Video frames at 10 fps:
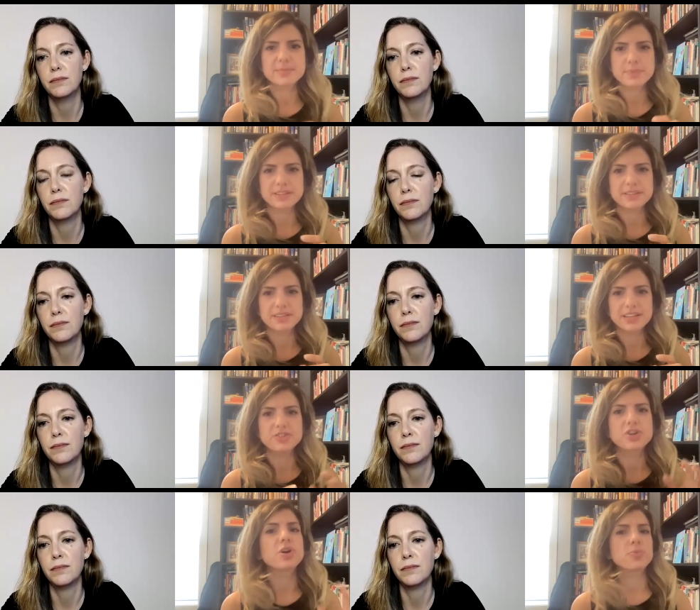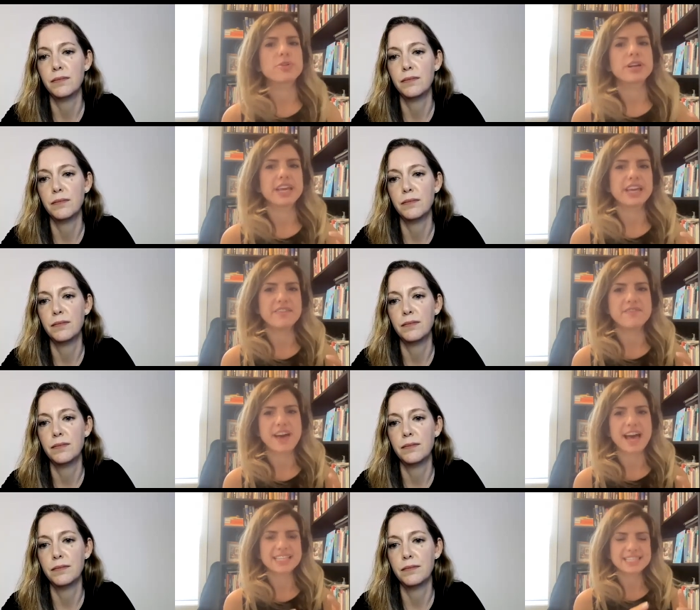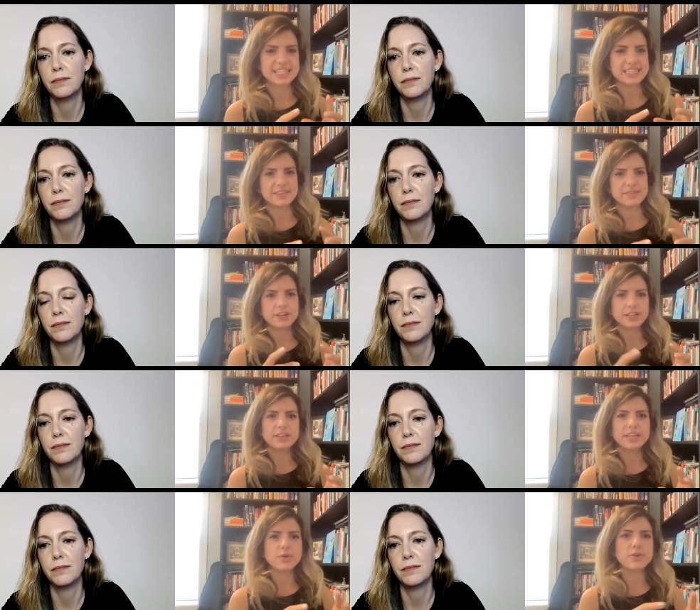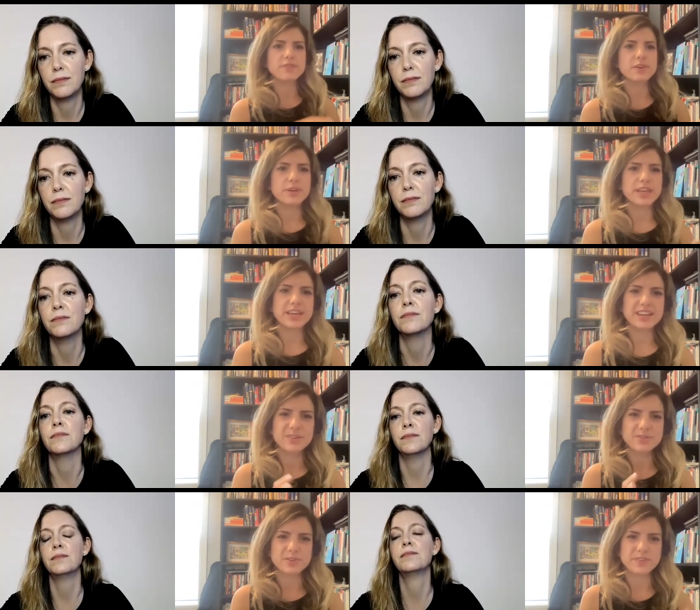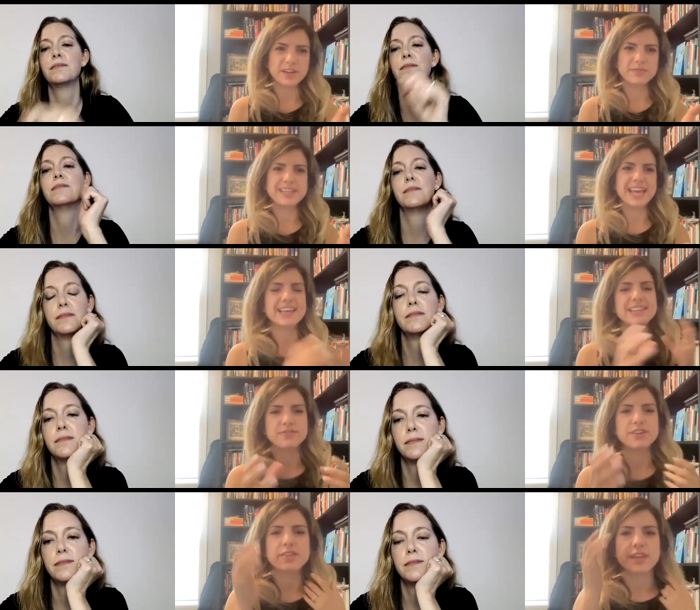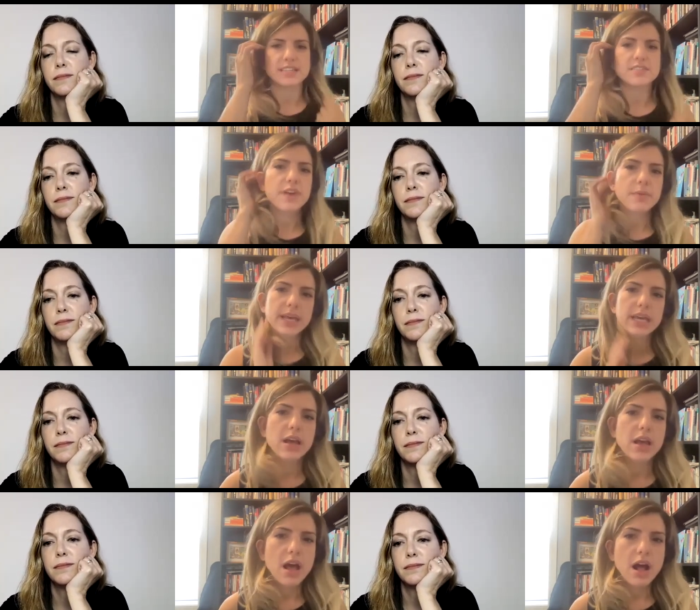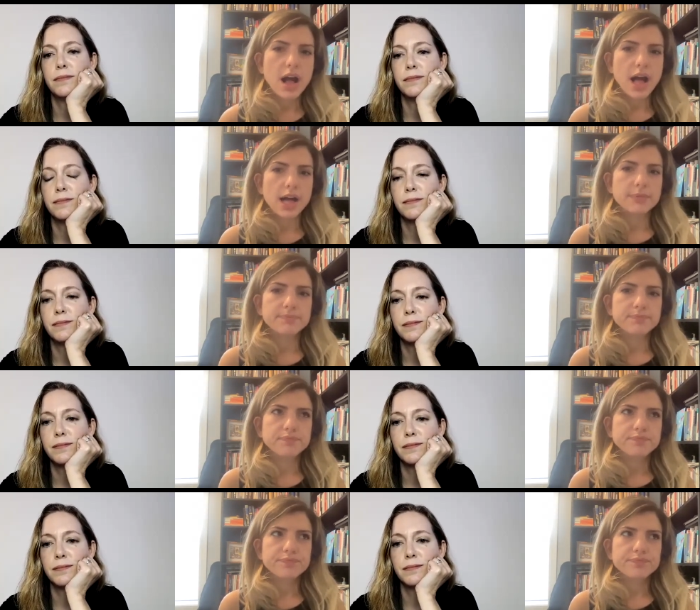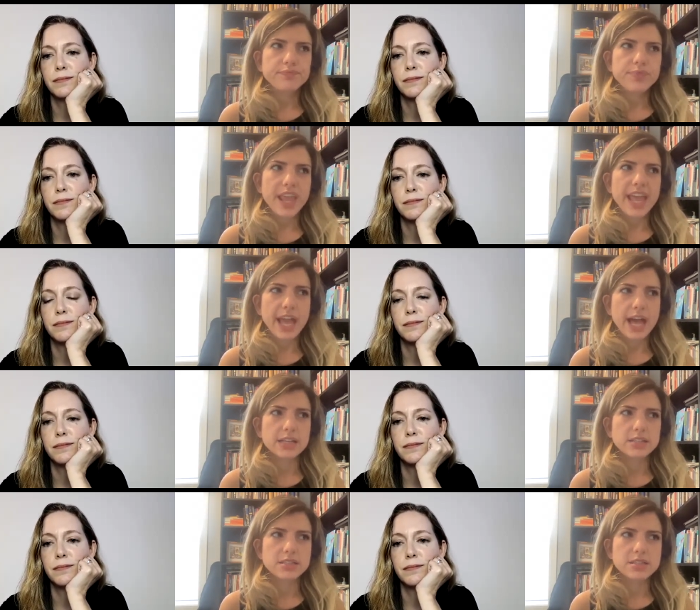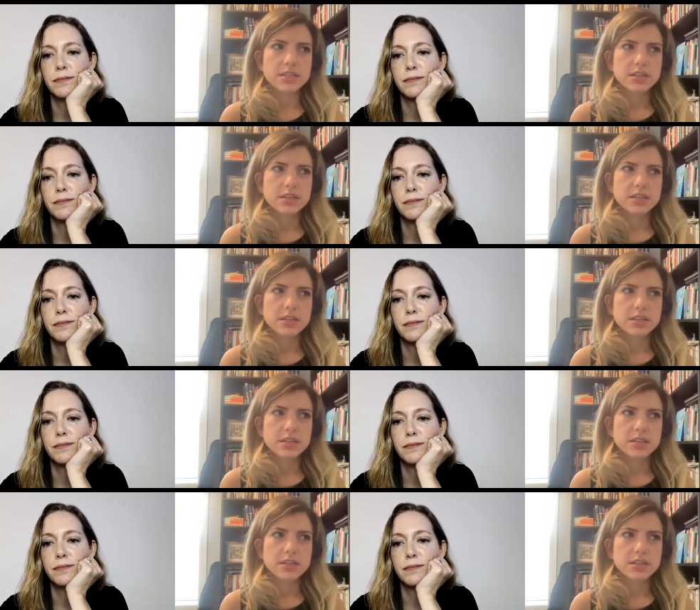Speaker 1: but interpreting it vastly differently or viewing it or sort of, you know, taking different things from it. Mm-hmm. Um, and